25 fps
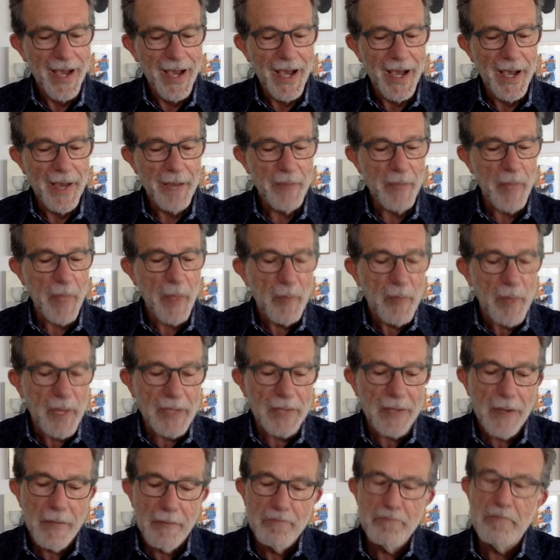
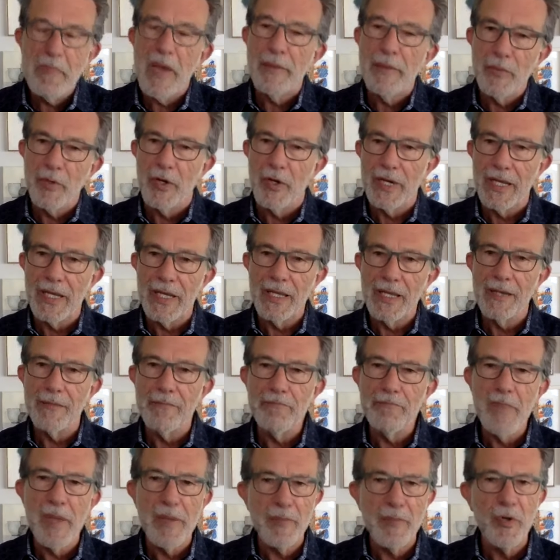But
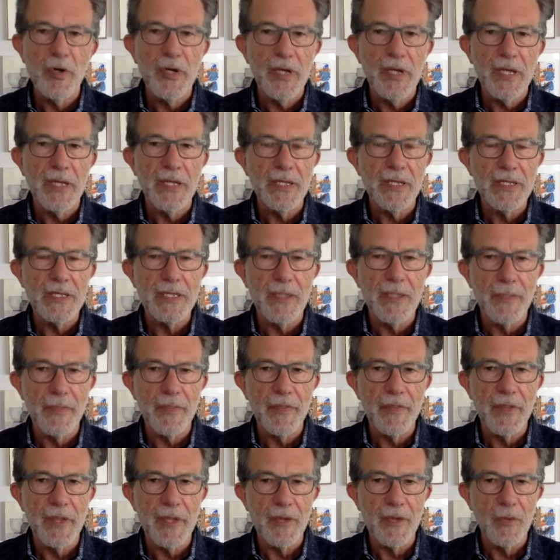memory is
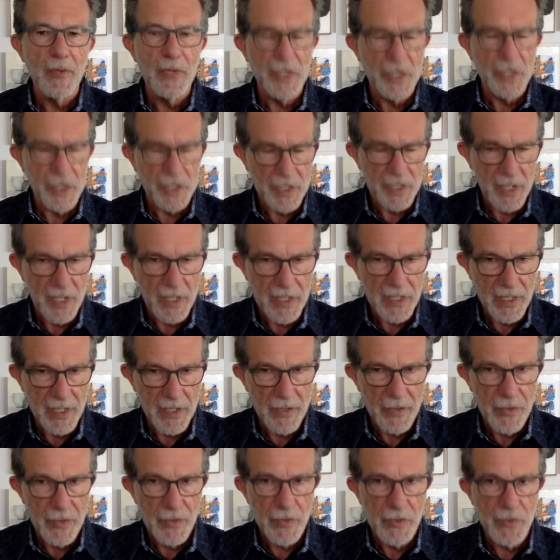something which I
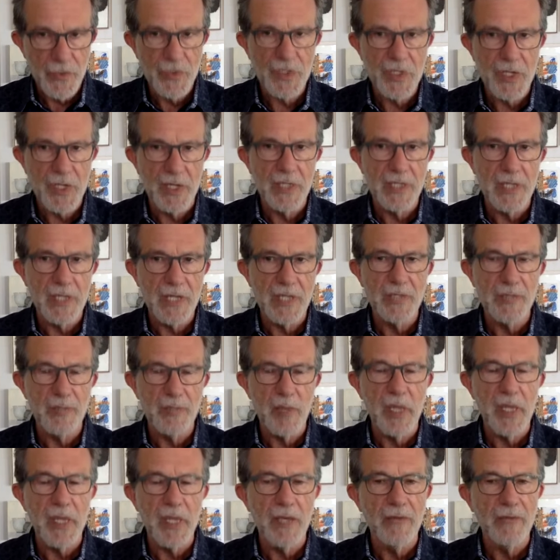know you cite as
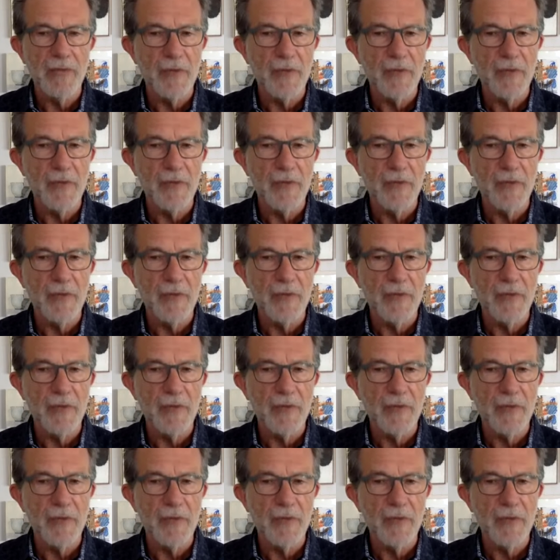being